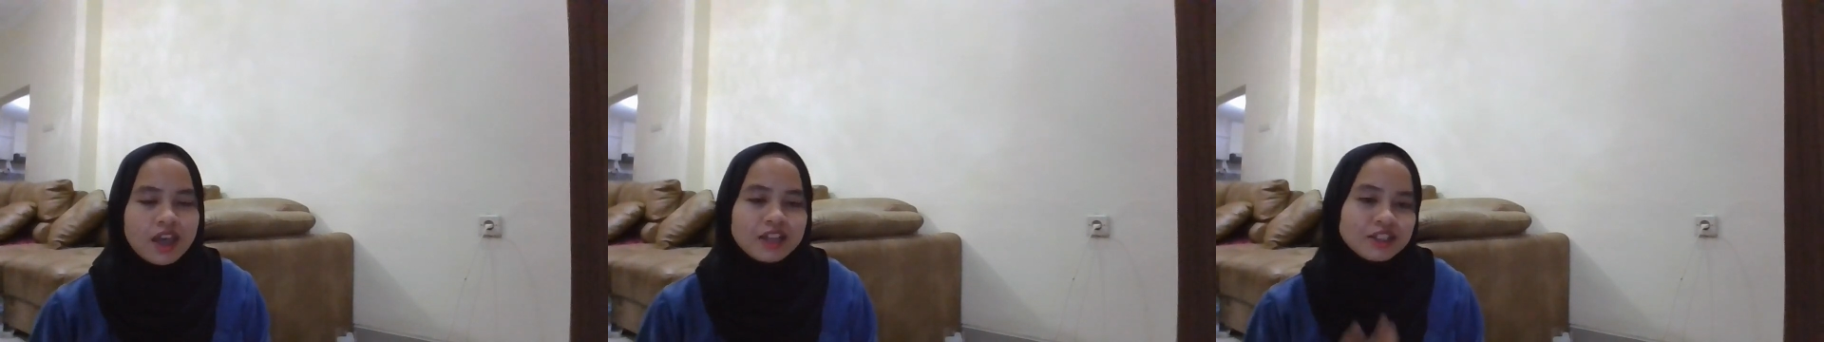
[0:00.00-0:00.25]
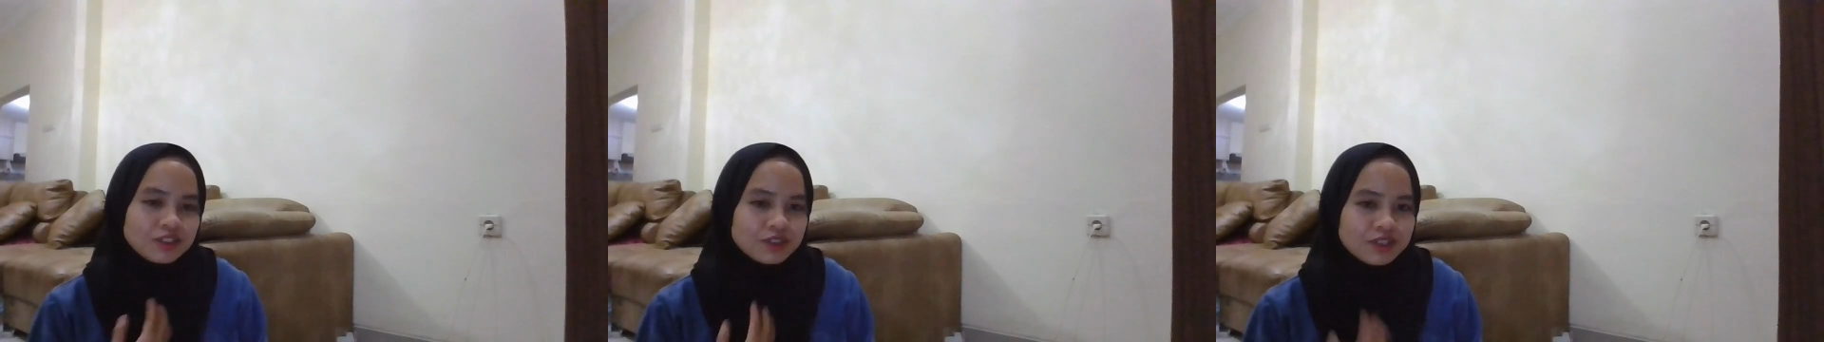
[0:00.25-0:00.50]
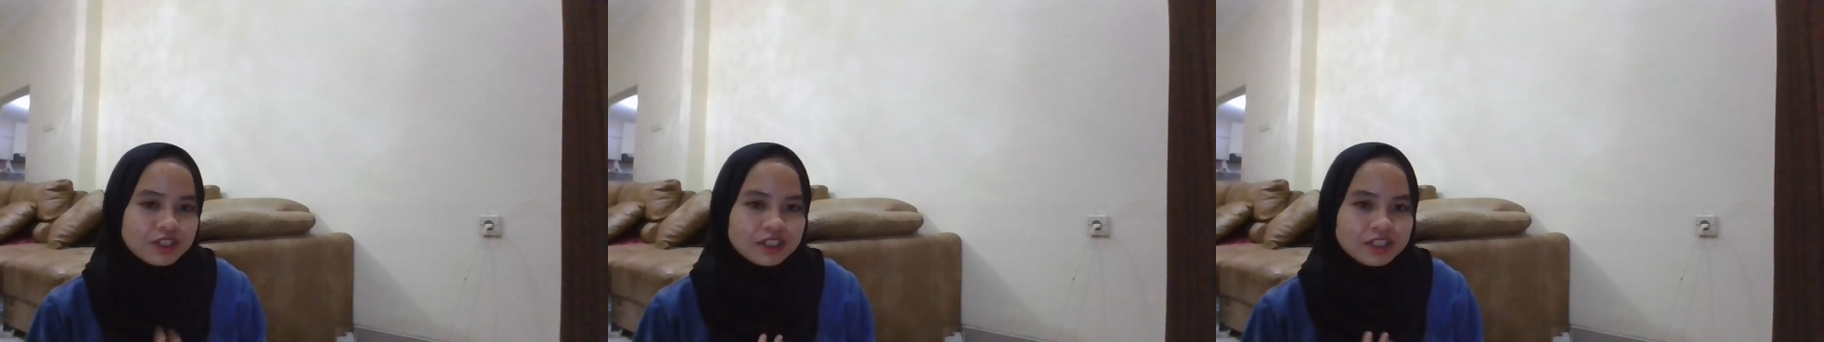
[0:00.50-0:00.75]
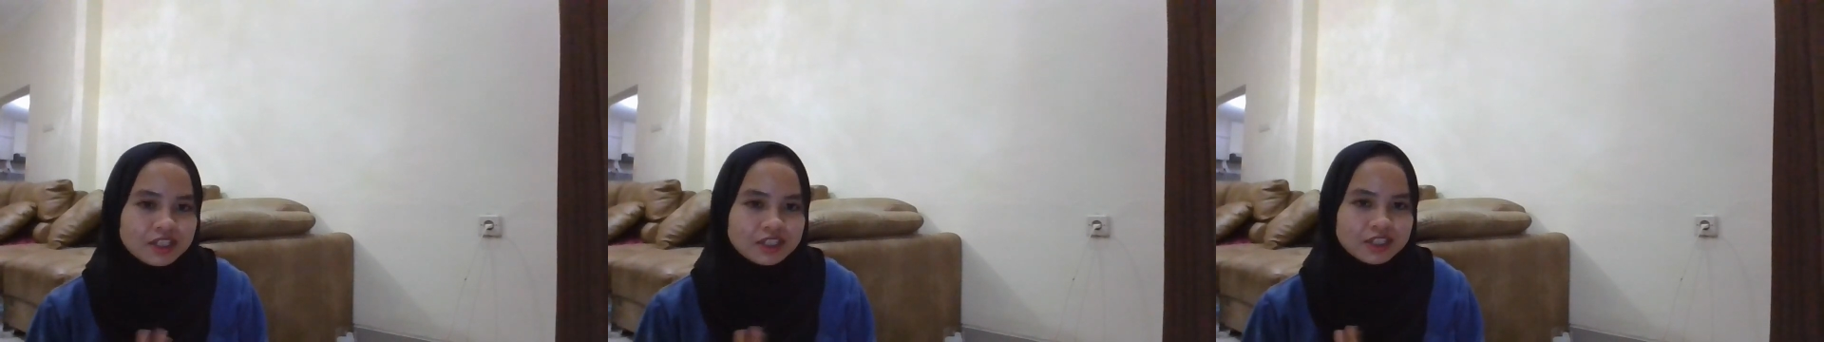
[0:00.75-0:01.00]

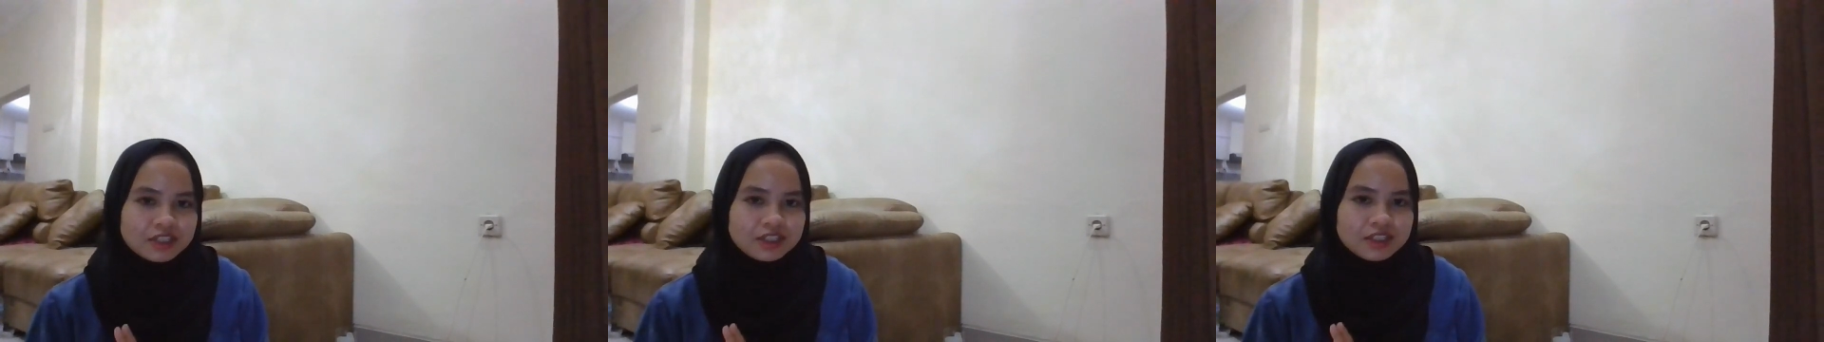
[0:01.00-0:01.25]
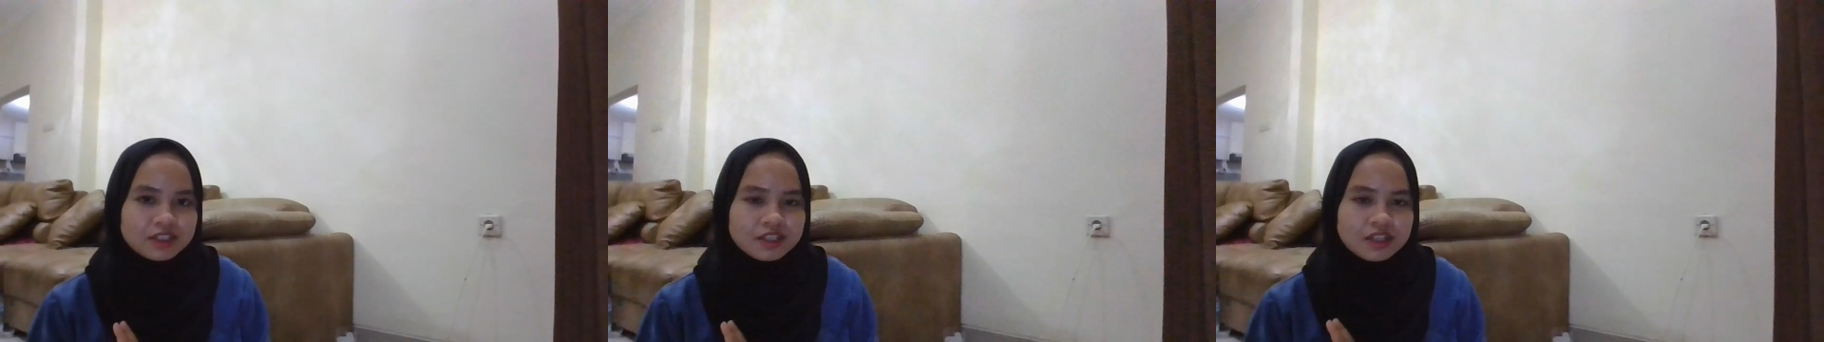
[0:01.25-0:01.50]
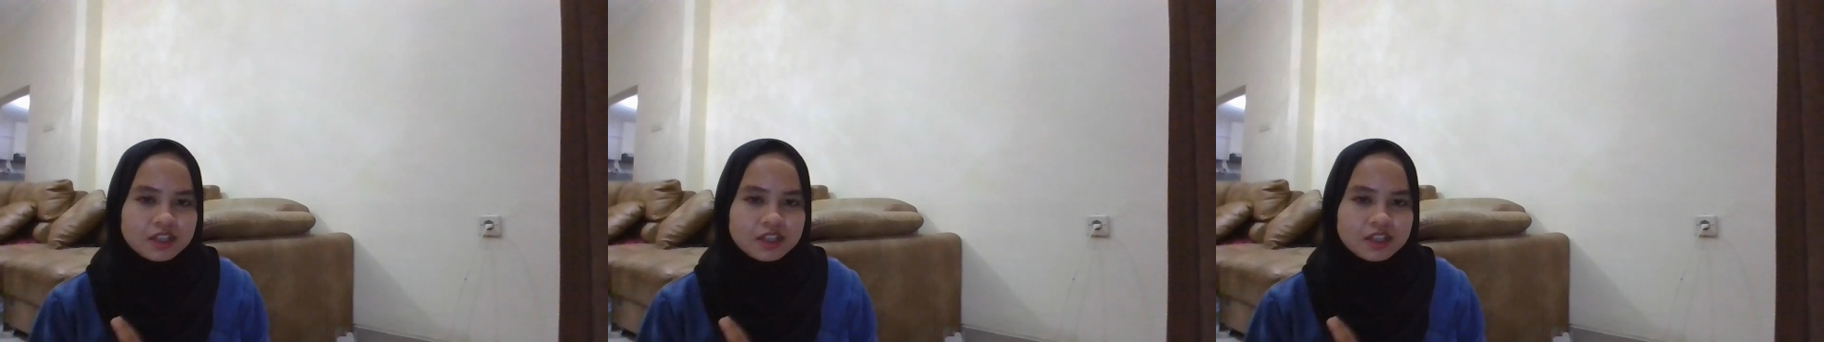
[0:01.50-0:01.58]
answer this